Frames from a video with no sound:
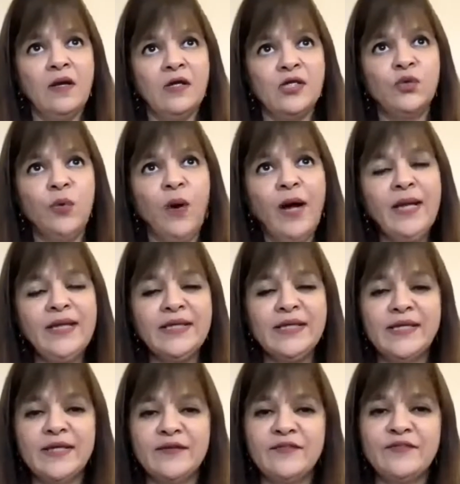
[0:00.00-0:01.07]
Do I
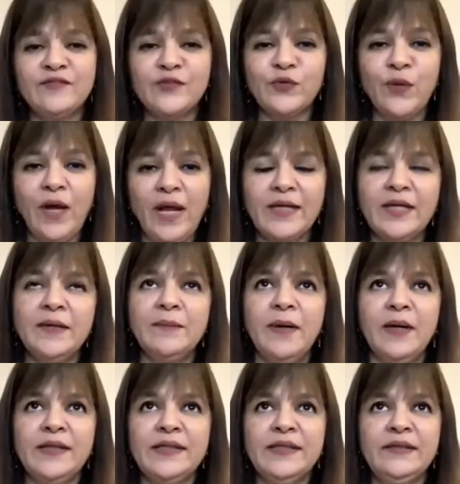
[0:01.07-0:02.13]
give to
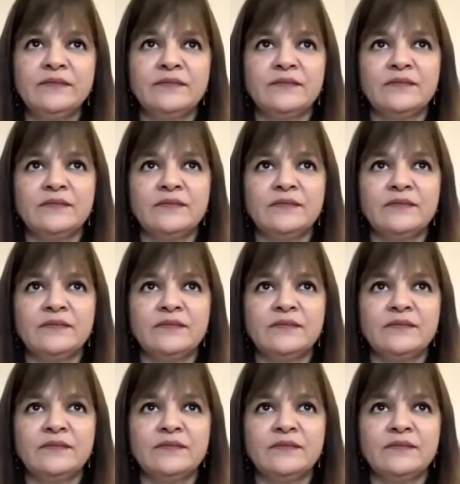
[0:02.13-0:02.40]
anybody?